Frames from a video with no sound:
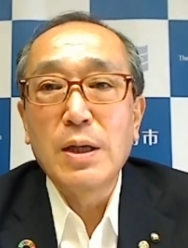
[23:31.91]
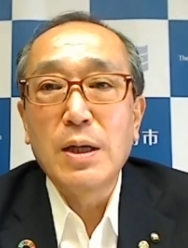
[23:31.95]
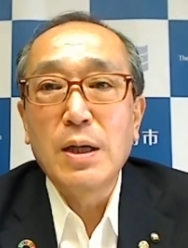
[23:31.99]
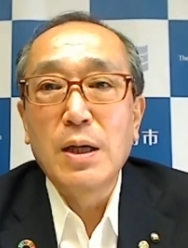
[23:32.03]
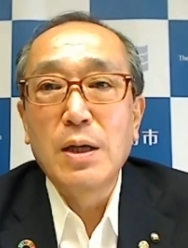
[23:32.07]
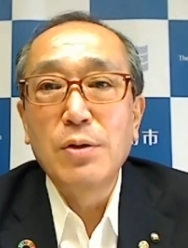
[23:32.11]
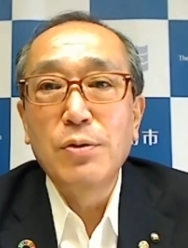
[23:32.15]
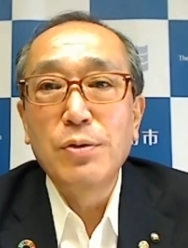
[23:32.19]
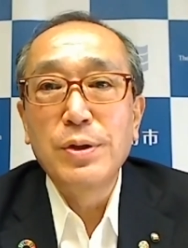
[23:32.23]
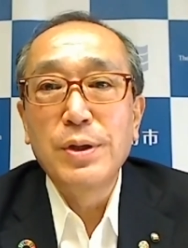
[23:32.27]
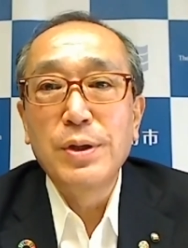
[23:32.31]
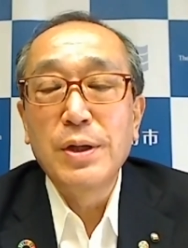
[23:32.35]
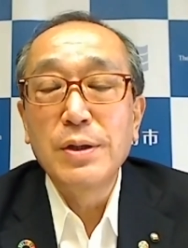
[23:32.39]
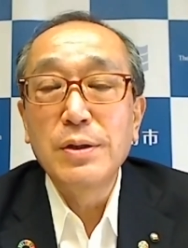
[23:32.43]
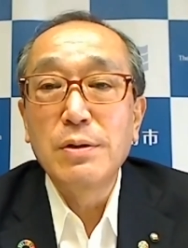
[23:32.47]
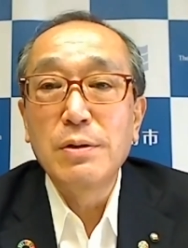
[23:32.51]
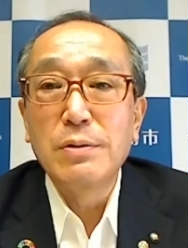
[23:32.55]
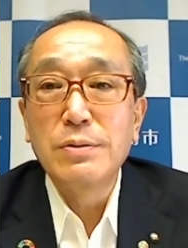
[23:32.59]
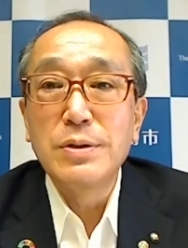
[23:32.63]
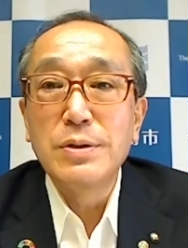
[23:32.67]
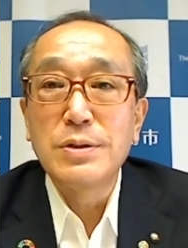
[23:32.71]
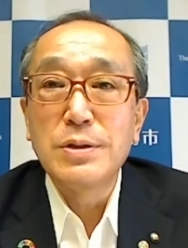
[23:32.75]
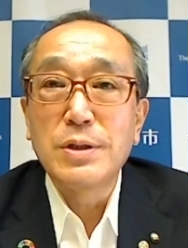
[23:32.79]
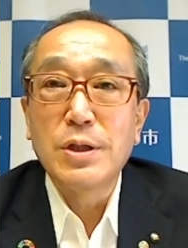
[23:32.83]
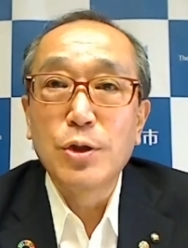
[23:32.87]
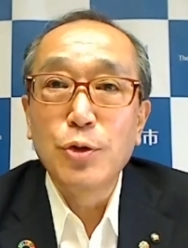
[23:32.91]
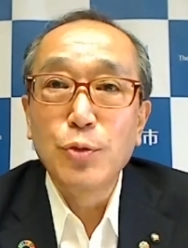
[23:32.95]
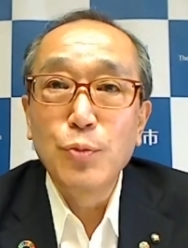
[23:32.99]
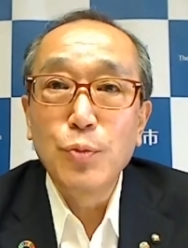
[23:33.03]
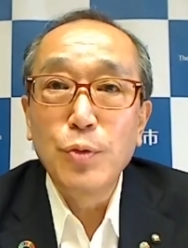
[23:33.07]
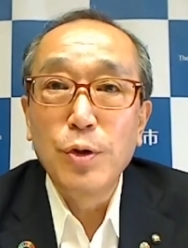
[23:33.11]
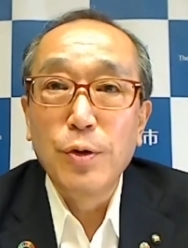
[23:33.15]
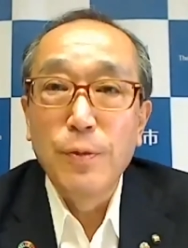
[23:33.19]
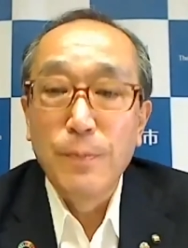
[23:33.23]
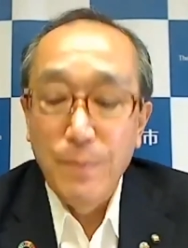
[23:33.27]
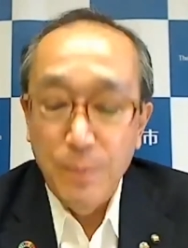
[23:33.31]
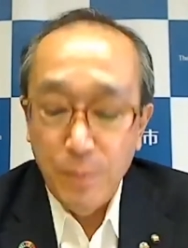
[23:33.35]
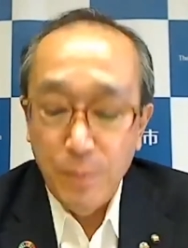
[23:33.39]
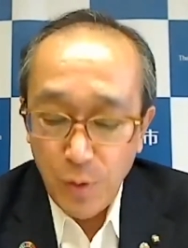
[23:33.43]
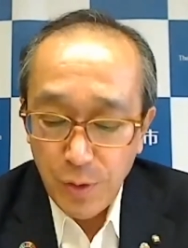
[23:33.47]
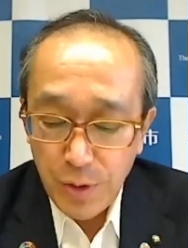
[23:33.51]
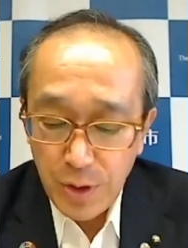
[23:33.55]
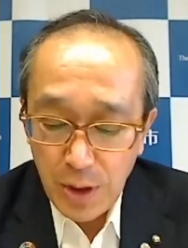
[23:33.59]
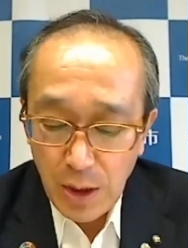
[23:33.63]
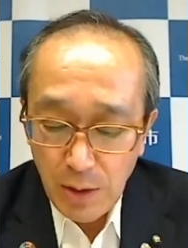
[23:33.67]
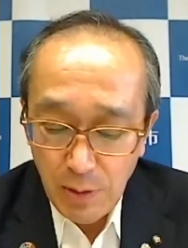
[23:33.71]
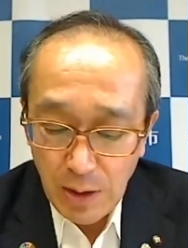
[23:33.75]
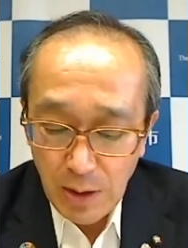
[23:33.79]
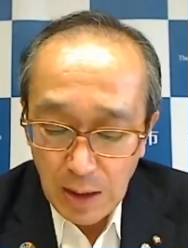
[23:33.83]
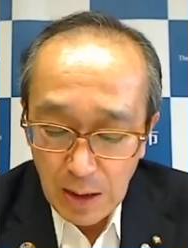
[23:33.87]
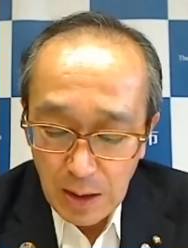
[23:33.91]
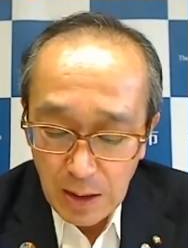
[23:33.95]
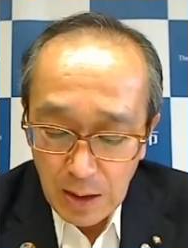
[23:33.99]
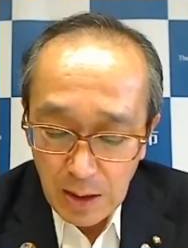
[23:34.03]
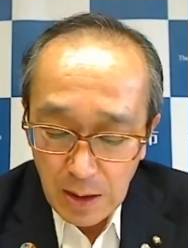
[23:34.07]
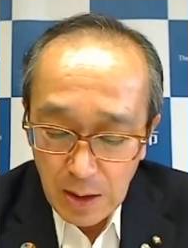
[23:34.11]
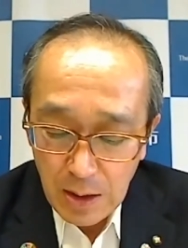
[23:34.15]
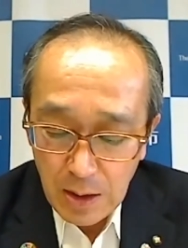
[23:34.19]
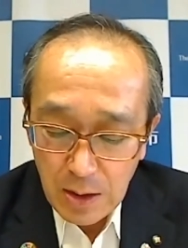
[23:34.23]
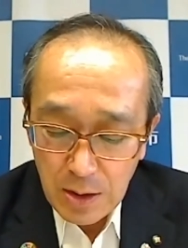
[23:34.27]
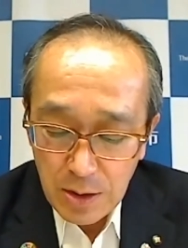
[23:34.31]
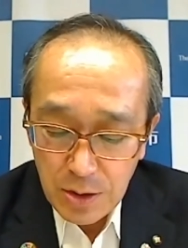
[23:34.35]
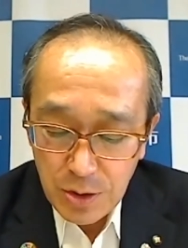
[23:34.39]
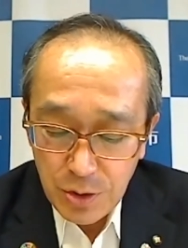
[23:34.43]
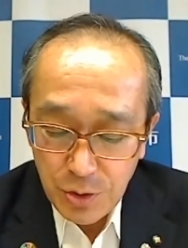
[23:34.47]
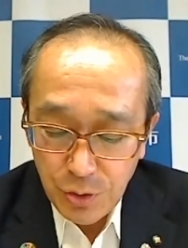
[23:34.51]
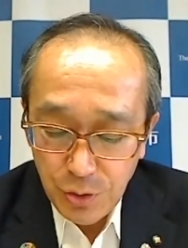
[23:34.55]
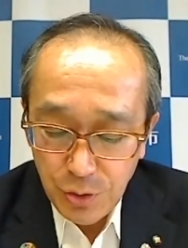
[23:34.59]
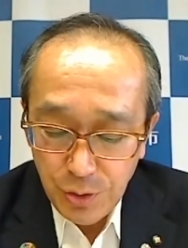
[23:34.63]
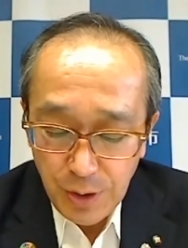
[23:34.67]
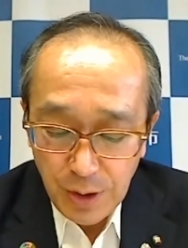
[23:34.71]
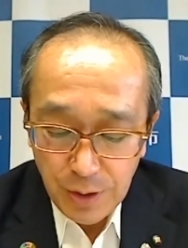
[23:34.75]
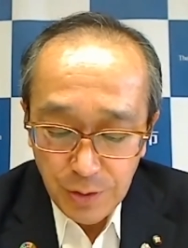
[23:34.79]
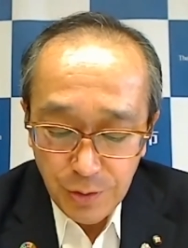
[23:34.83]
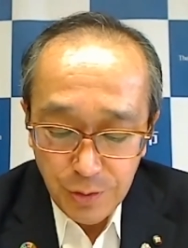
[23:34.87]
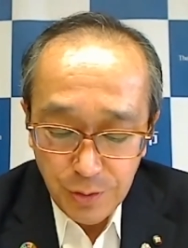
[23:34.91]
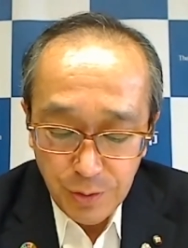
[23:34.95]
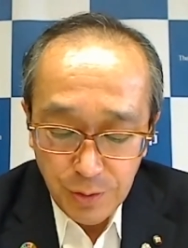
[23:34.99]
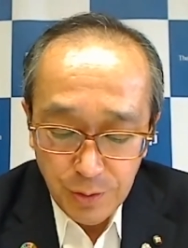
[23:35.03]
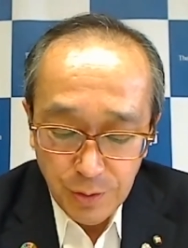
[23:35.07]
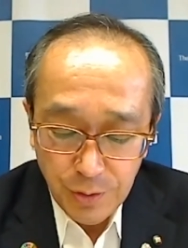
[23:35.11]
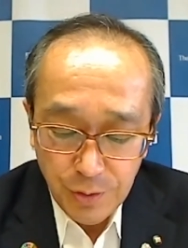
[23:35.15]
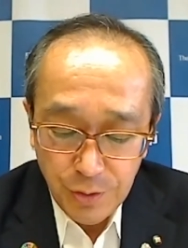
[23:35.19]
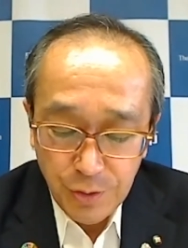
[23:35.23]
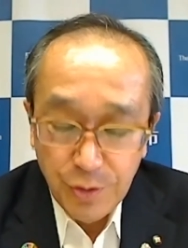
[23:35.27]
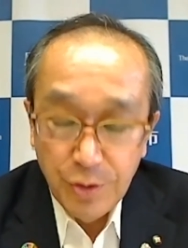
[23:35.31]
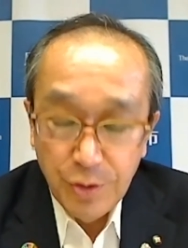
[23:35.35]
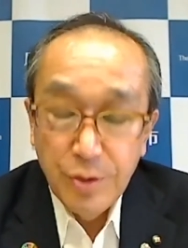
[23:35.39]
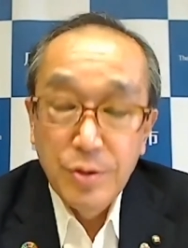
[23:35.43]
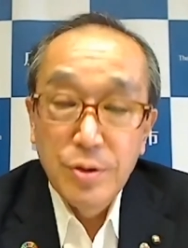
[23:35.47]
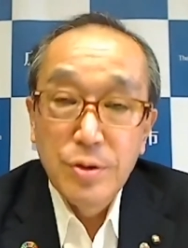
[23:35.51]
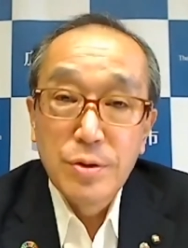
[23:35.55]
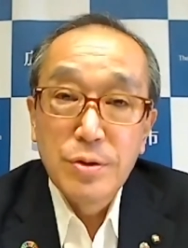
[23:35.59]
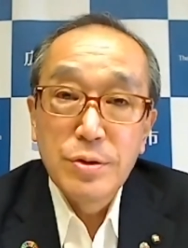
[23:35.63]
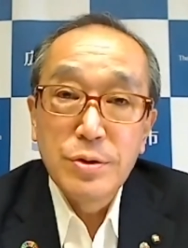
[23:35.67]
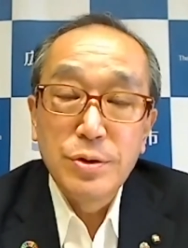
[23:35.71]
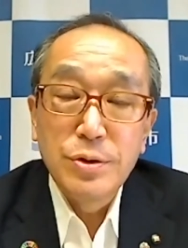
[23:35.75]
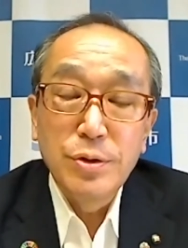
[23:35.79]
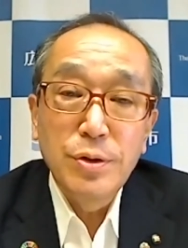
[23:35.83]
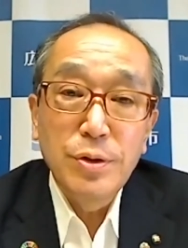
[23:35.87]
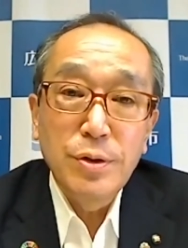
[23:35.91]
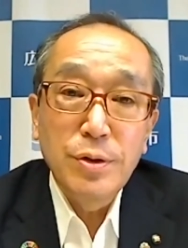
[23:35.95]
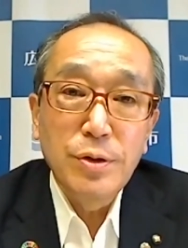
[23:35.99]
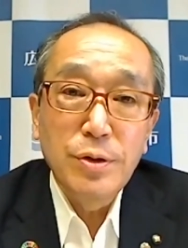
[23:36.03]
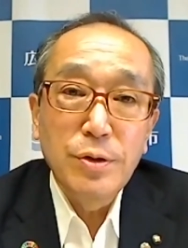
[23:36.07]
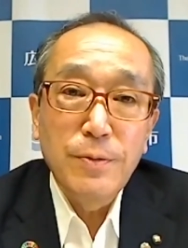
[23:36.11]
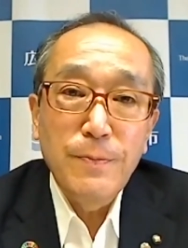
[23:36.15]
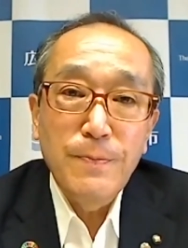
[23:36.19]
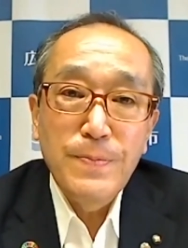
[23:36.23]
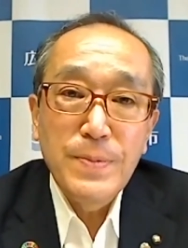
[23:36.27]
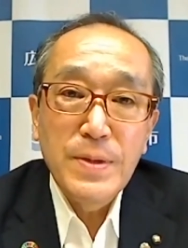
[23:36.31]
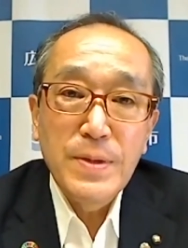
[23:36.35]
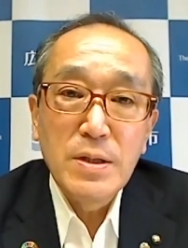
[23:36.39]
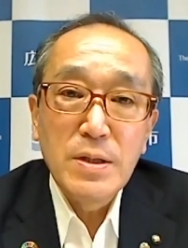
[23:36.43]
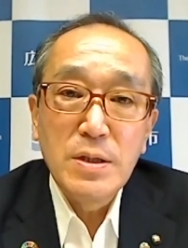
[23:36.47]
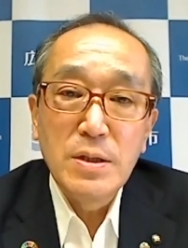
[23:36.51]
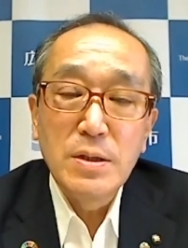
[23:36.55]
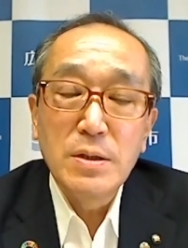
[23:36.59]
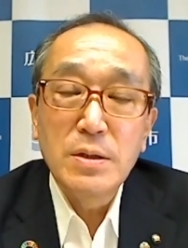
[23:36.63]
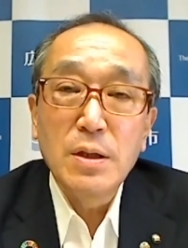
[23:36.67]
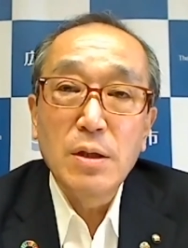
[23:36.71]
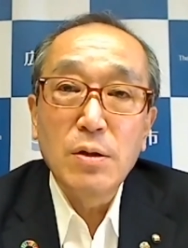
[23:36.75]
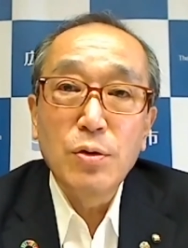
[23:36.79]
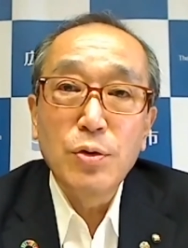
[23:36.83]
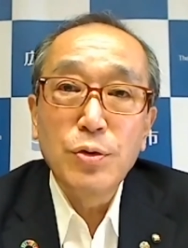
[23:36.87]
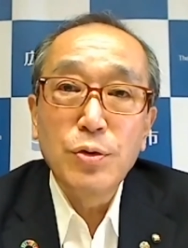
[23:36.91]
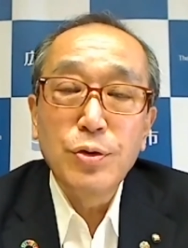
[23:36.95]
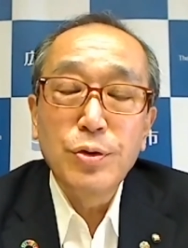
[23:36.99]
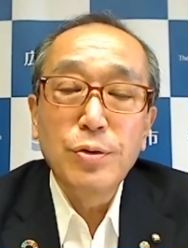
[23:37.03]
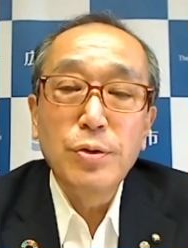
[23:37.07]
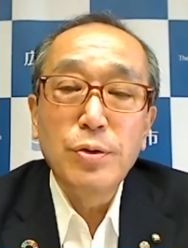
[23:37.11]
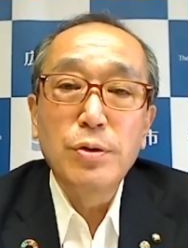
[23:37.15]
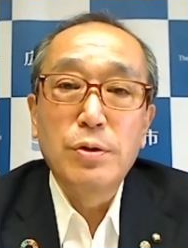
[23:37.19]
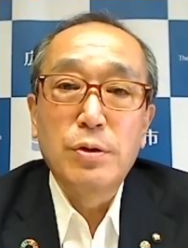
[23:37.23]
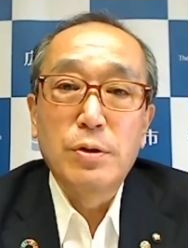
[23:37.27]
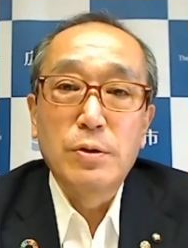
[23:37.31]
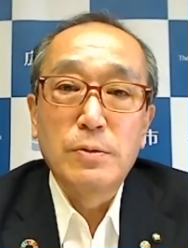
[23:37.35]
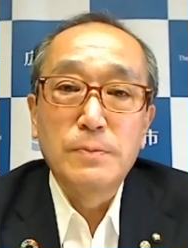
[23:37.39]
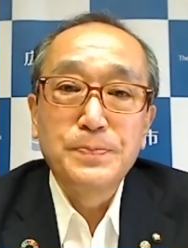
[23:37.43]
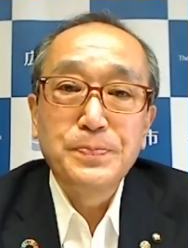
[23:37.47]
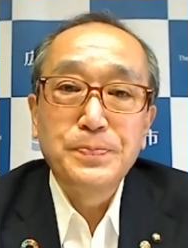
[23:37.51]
to learn about the reality of the A-bomb, it's possible, but the issue is, well, after that,